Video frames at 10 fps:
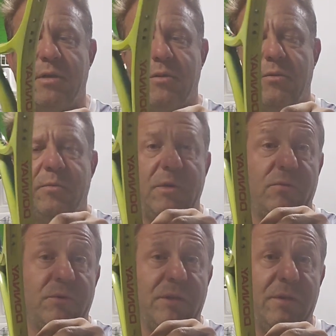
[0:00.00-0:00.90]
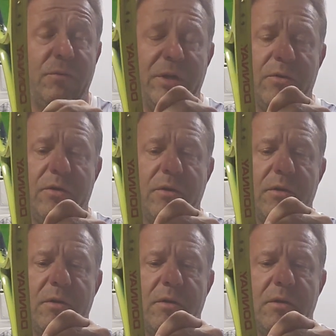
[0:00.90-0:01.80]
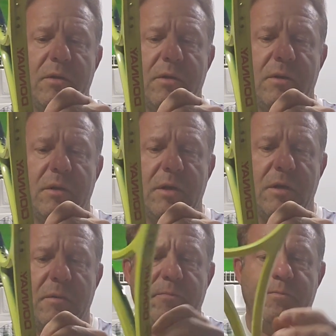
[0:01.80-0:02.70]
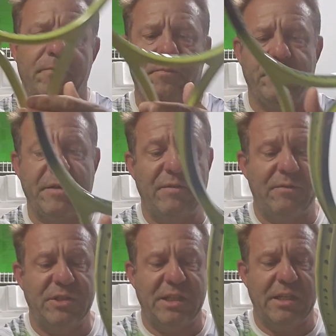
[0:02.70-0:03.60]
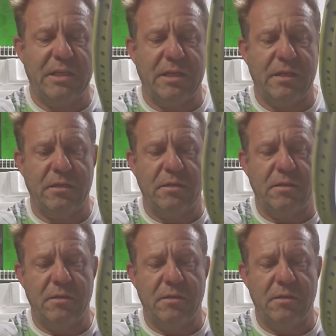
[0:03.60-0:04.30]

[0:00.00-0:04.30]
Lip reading: That would be really weird. I've never seen that.